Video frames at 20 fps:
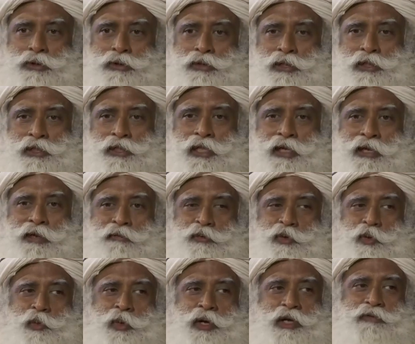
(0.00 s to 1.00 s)
till they have
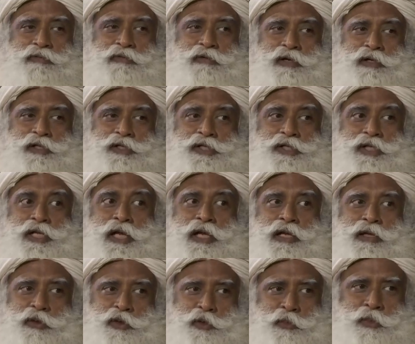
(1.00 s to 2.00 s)
to wait for a
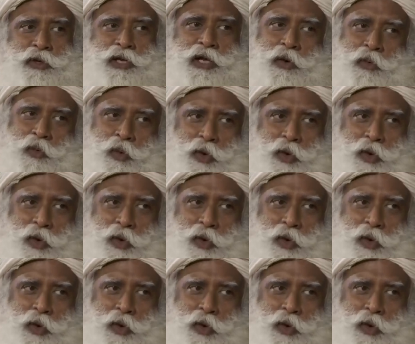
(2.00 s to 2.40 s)
train to bring